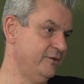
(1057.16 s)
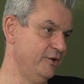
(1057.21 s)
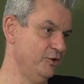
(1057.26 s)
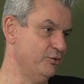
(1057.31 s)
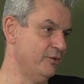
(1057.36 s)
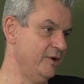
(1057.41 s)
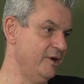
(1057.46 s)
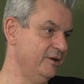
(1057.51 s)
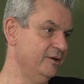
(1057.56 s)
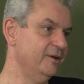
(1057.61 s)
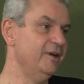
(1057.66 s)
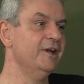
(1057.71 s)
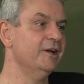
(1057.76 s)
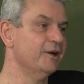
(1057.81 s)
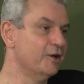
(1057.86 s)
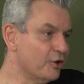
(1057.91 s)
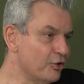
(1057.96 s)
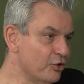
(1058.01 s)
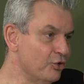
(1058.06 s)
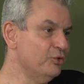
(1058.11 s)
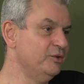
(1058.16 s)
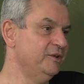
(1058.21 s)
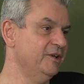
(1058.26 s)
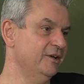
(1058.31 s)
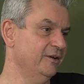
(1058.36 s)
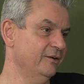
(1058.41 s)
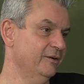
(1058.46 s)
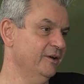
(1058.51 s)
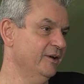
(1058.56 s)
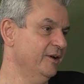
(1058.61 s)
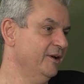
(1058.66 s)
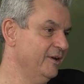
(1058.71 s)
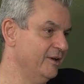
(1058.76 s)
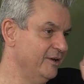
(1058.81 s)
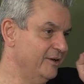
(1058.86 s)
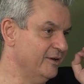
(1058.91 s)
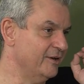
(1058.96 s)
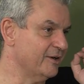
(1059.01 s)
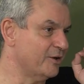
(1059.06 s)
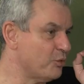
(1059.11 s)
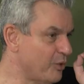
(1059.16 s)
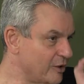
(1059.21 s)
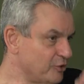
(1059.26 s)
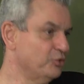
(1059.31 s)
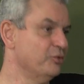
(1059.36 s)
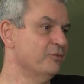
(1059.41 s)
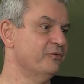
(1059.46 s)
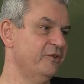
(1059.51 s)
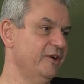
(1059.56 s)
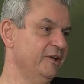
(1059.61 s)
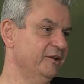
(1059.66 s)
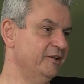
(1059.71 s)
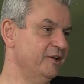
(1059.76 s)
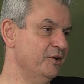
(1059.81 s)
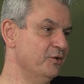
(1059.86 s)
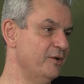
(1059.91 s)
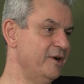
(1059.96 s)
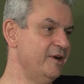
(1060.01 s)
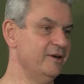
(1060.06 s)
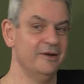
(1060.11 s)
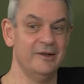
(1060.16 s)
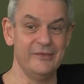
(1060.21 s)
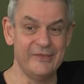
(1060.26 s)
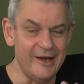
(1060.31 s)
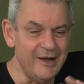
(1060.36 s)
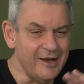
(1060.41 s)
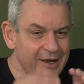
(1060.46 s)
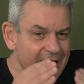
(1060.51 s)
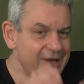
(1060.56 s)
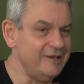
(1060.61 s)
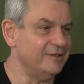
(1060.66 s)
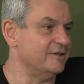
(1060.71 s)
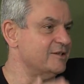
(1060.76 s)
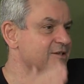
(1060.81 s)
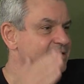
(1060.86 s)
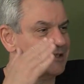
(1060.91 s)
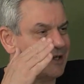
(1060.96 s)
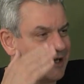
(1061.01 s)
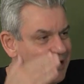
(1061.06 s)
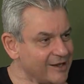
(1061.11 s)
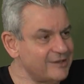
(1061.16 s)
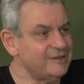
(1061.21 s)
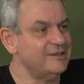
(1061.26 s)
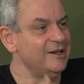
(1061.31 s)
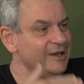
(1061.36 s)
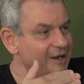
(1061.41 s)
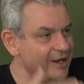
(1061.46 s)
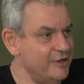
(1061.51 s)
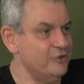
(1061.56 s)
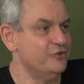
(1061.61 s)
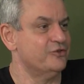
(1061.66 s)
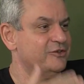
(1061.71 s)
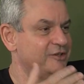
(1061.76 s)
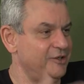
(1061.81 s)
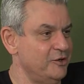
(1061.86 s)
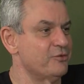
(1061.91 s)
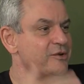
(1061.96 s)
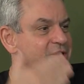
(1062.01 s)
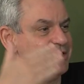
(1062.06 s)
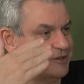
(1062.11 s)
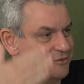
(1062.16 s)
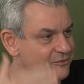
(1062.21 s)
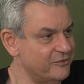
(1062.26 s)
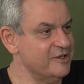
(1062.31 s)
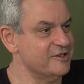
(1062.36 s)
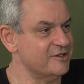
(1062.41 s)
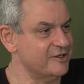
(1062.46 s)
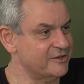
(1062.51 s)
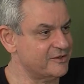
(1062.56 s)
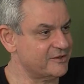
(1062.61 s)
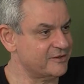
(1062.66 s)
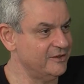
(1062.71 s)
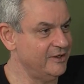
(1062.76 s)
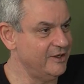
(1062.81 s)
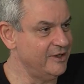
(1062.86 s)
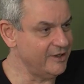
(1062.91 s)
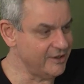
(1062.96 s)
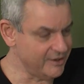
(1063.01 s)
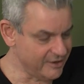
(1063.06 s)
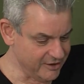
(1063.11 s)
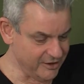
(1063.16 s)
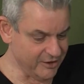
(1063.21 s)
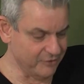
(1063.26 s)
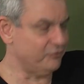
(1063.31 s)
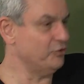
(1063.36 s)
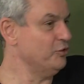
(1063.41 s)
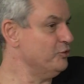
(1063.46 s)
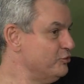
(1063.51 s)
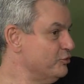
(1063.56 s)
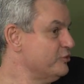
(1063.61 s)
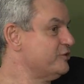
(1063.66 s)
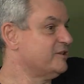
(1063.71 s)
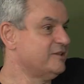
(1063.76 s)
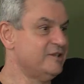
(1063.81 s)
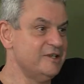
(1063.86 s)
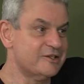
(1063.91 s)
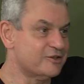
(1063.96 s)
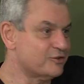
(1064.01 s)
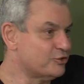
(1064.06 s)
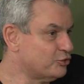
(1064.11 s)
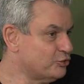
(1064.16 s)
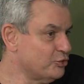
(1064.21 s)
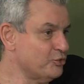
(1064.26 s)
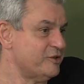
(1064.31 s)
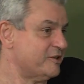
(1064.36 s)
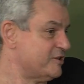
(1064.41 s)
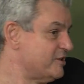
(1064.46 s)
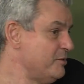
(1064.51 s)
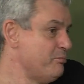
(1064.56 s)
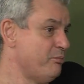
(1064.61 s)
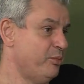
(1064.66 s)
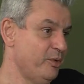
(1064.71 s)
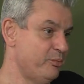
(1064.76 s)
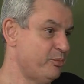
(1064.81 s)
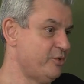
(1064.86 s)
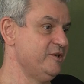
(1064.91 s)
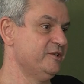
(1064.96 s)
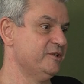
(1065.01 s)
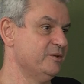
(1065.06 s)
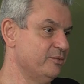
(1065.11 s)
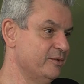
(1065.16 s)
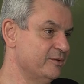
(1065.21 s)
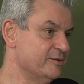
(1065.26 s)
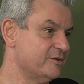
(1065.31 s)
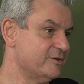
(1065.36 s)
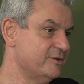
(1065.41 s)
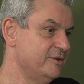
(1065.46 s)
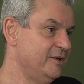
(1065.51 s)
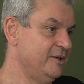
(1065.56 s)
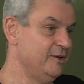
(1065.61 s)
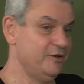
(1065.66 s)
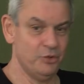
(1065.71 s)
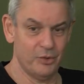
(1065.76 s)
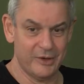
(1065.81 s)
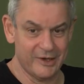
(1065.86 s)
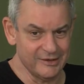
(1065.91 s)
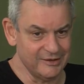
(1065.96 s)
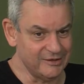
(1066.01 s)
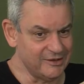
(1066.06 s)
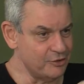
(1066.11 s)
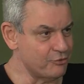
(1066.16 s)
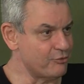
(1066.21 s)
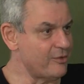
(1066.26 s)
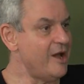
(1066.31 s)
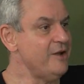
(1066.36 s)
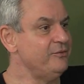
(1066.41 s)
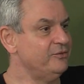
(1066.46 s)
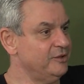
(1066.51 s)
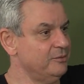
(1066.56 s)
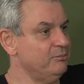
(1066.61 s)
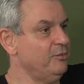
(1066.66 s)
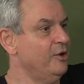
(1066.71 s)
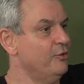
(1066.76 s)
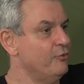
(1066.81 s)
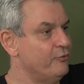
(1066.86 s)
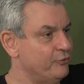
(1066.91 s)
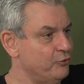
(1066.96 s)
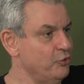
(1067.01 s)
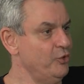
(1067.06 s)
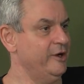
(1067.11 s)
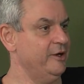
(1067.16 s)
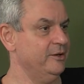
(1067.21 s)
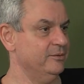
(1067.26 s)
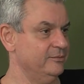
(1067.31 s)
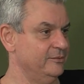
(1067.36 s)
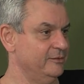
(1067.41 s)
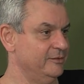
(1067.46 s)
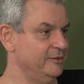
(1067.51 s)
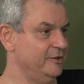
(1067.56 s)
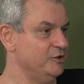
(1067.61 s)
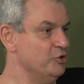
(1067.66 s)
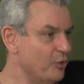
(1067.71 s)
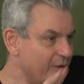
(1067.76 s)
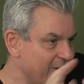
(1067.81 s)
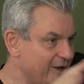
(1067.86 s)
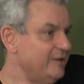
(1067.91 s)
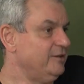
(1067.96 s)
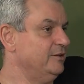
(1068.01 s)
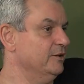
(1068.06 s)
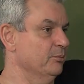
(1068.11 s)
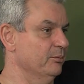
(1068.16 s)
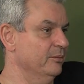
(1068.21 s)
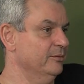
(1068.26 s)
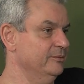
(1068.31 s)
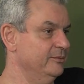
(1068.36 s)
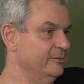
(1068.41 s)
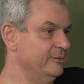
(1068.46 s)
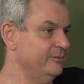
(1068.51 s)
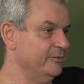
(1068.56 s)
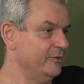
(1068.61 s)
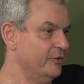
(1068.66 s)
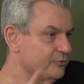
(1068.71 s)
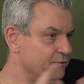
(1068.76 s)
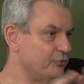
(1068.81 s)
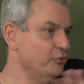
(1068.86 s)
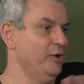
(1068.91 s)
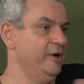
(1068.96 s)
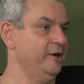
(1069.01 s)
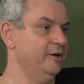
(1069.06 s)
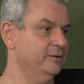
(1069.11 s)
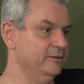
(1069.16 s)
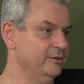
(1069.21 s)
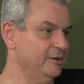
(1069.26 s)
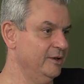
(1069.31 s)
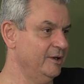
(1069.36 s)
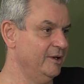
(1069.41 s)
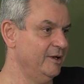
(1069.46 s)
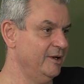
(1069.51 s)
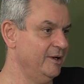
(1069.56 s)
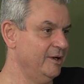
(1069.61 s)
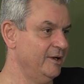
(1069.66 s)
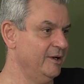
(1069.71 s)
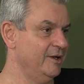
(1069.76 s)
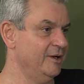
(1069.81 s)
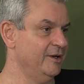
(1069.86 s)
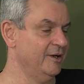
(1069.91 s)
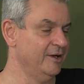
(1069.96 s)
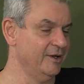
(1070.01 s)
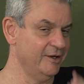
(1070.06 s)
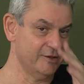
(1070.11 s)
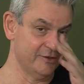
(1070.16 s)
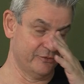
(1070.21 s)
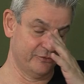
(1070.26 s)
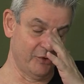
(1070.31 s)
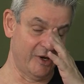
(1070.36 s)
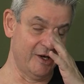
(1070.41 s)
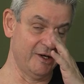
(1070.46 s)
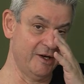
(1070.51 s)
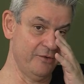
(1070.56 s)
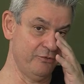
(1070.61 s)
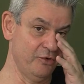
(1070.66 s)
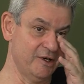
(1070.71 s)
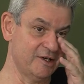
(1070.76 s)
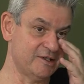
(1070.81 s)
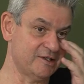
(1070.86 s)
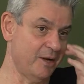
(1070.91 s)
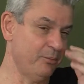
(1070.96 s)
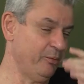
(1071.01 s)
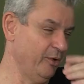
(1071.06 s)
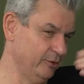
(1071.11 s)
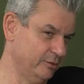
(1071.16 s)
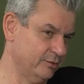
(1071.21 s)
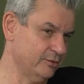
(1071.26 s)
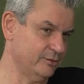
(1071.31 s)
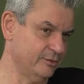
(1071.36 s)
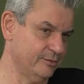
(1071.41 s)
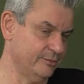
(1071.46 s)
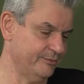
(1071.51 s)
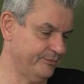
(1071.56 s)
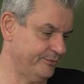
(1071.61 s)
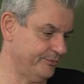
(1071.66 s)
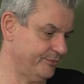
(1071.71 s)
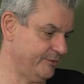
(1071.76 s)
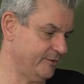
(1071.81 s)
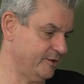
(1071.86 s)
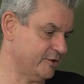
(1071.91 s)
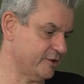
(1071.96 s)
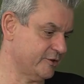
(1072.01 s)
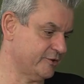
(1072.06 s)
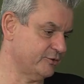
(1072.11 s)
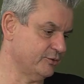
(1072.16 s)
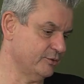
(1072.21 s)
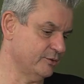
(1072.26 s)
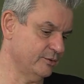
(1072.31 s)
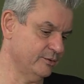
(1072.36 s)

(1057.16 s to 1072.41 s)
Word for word: theory, including quantum field theory, the latest, the cutting-edge theories in physics. If you use these two simple principles, you can derive them fully. You get them fully. So I give you an example to let's